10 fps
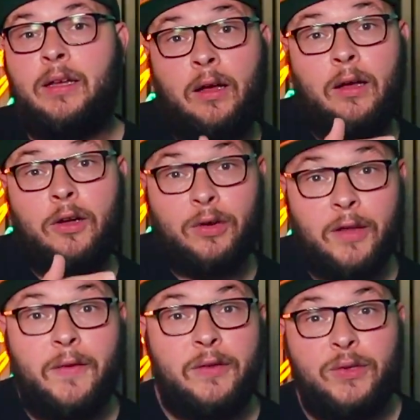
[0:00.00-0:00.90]

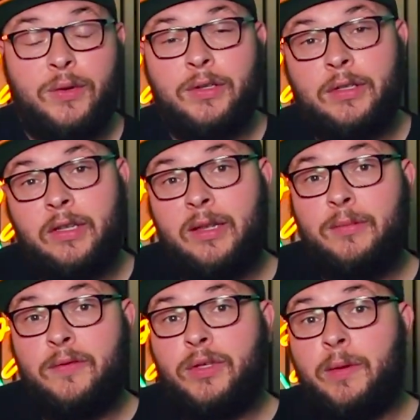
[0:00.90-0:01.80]
across 50 stores to
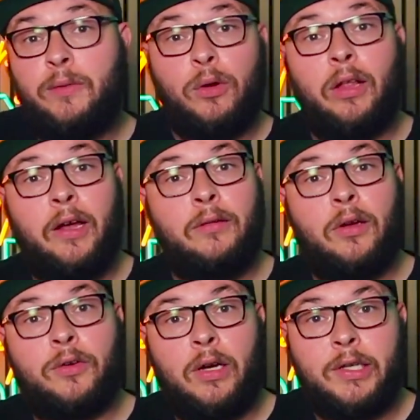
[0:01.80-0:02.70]
then move to a
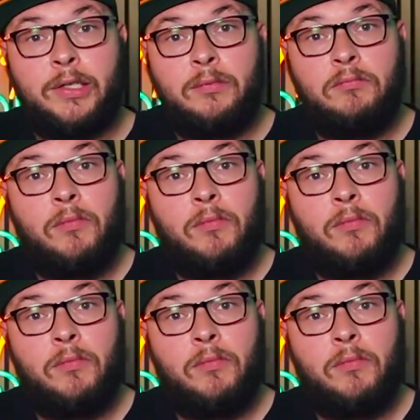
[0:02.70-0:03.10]
rollout across